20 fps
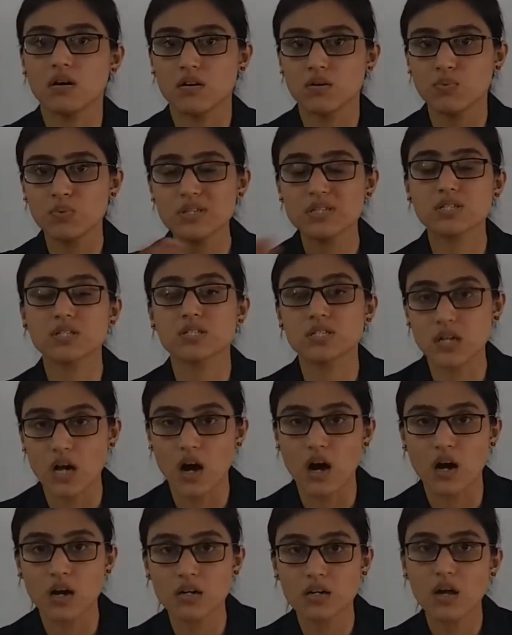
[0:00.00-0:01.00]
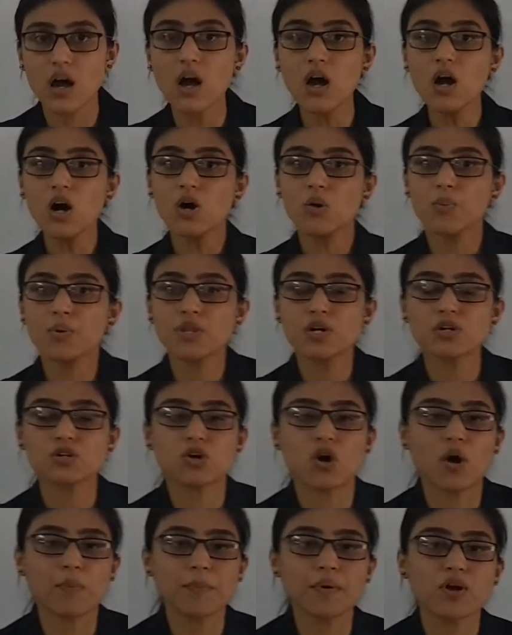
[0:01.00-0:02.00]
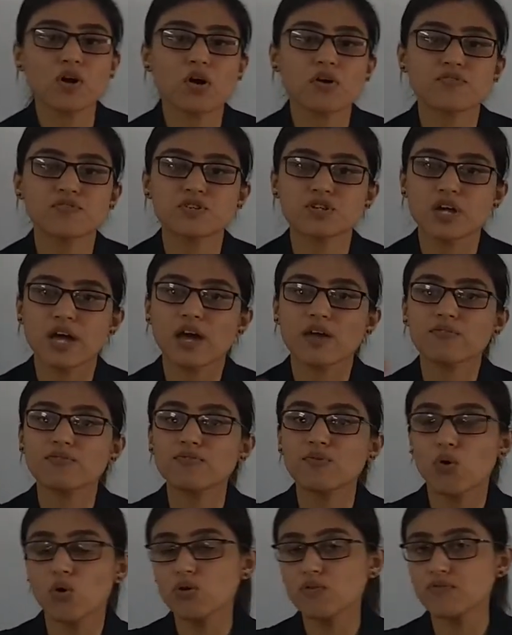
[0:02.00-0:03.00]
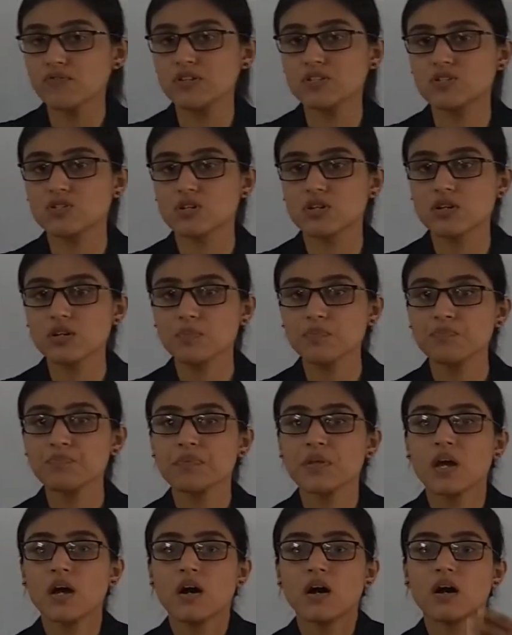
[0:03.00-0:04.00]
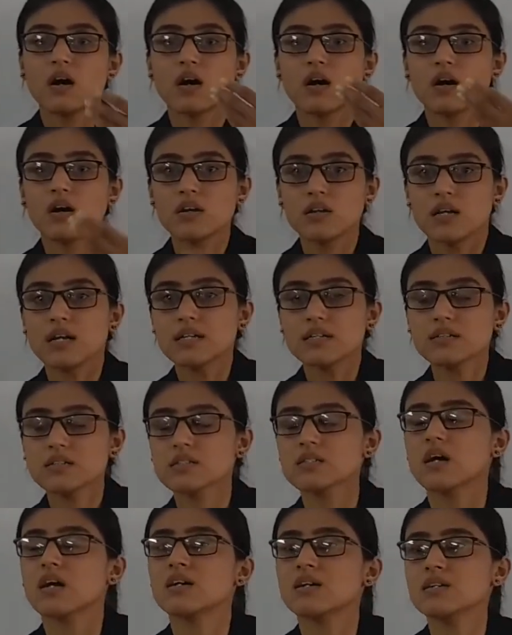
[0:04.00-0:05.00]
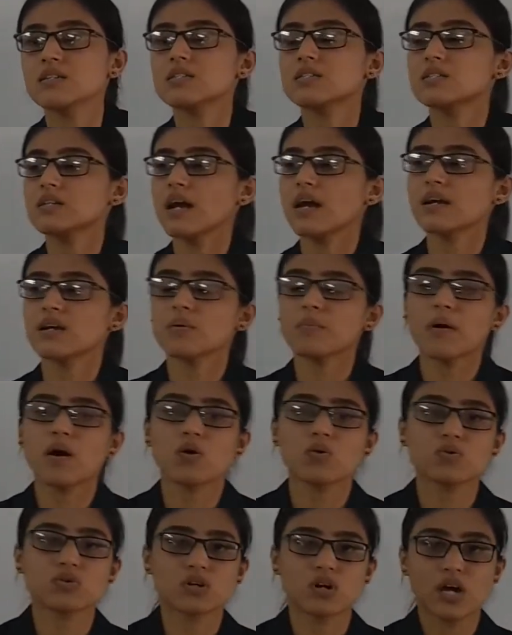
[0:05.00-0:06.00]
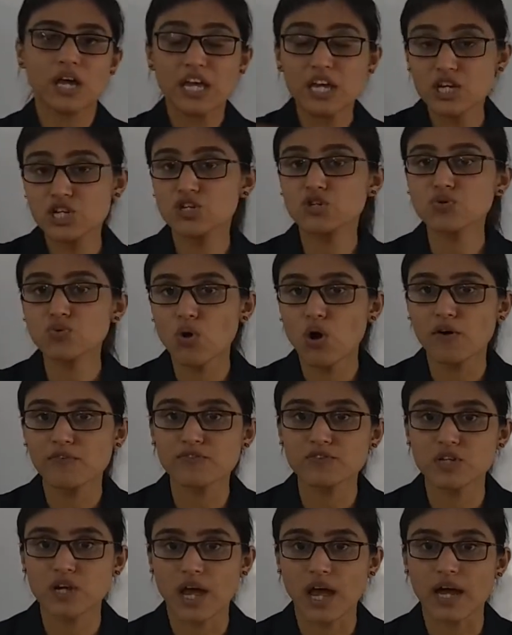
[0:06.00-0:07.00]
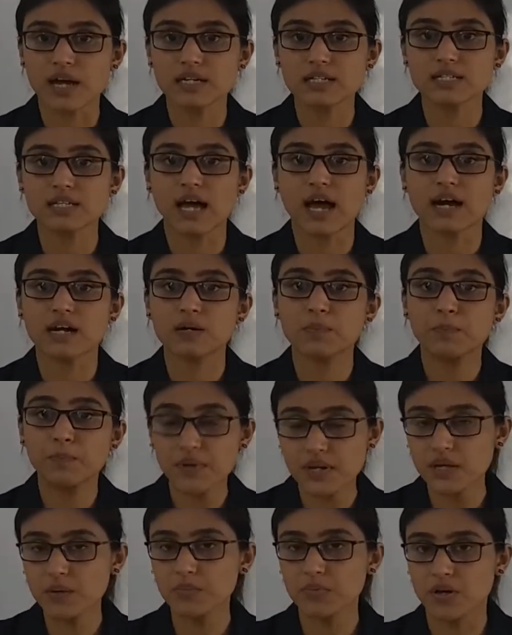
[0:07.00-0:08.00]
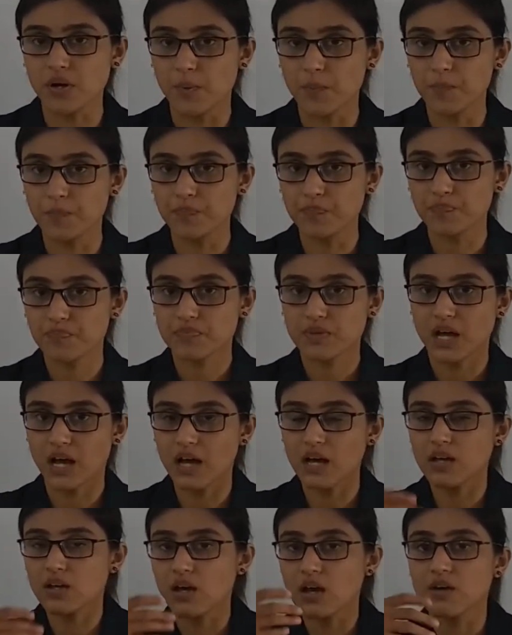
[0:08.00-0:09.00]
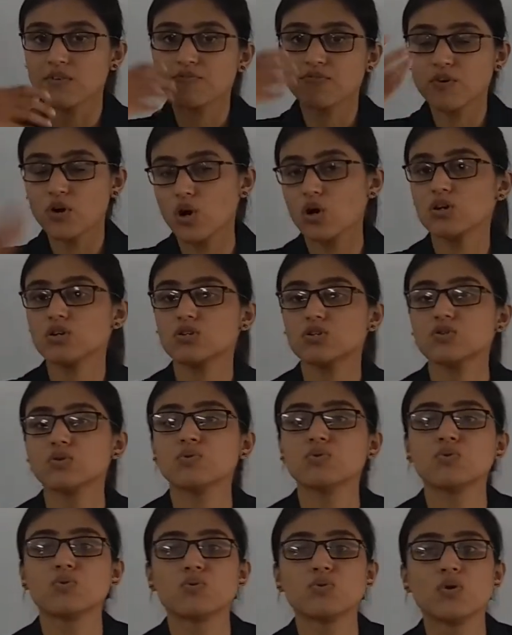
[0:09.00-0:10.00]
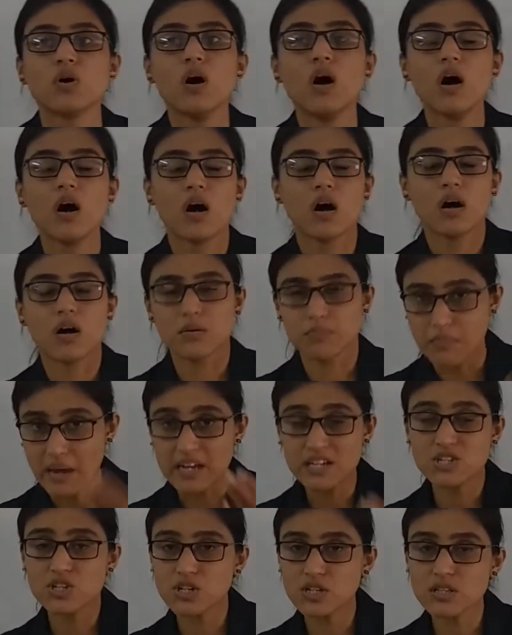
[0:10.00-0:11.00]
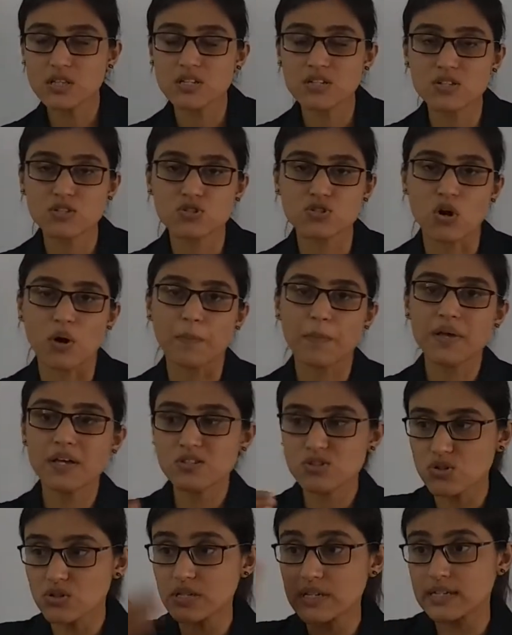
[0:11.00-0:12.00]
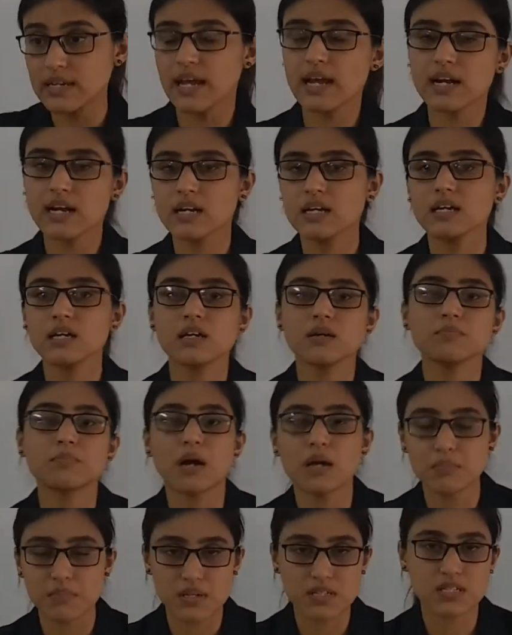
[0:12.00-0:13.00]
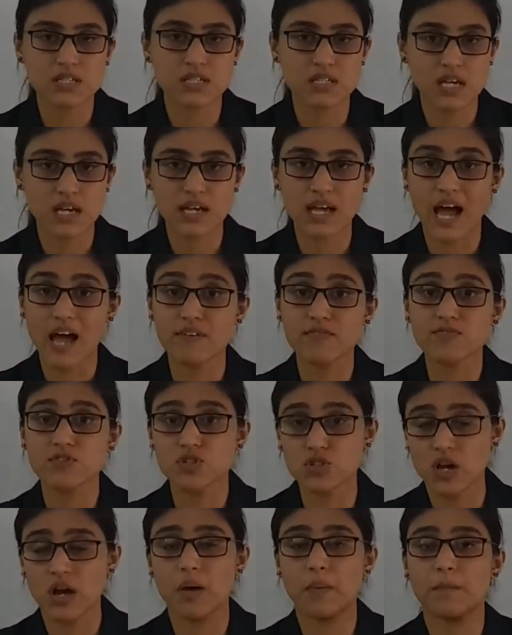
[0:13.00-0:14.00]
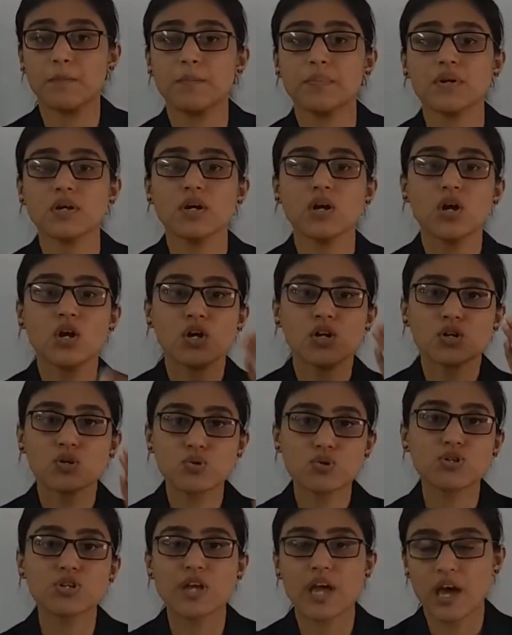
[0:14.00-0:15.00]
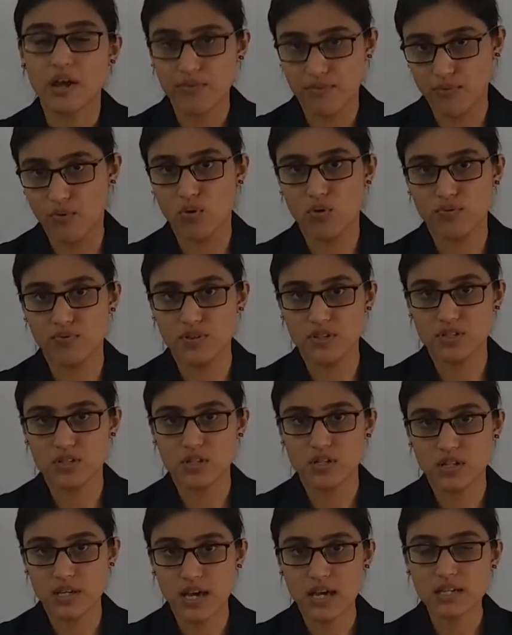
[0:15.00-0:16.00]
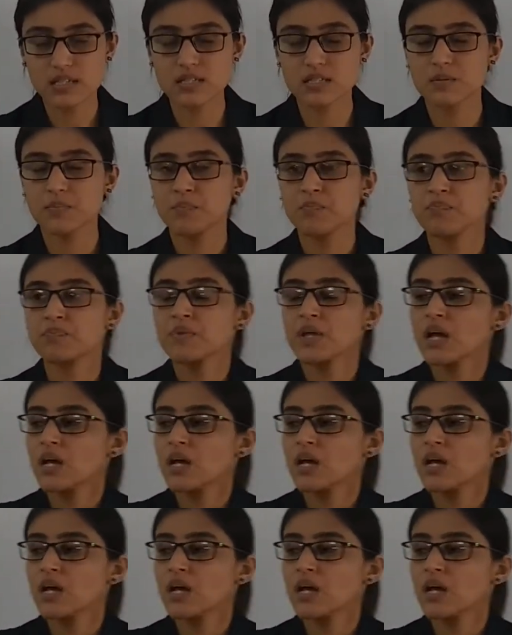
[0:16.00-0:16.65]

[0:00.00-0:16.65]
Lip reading: we start with the topic of share forfeiture, let us understand about the issue of shares at premium. I forgot to mention this topic, so directly by mistake I have jumped to share forfeiture. Yes.